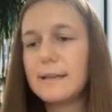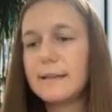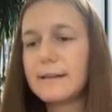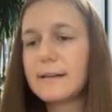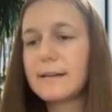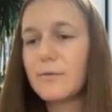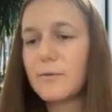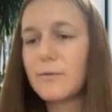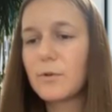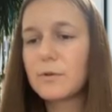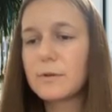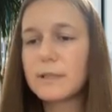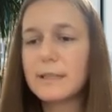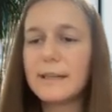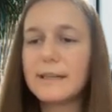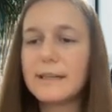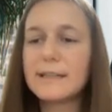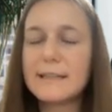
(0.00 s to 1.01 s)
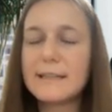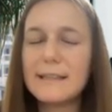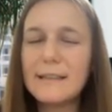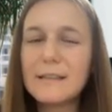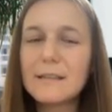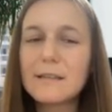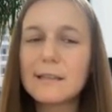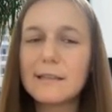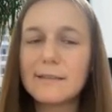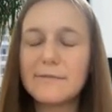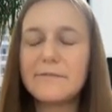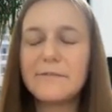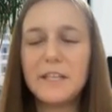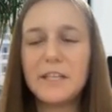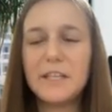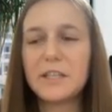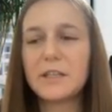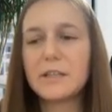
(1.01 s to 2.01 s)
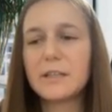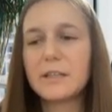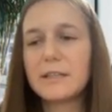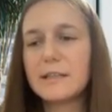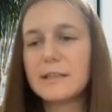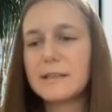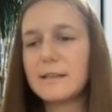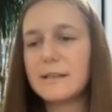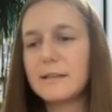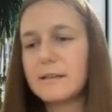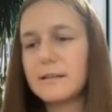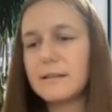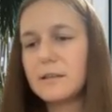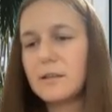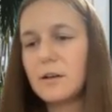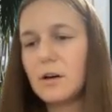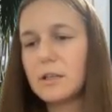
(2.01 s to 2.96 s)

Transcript: There are there are still some features that are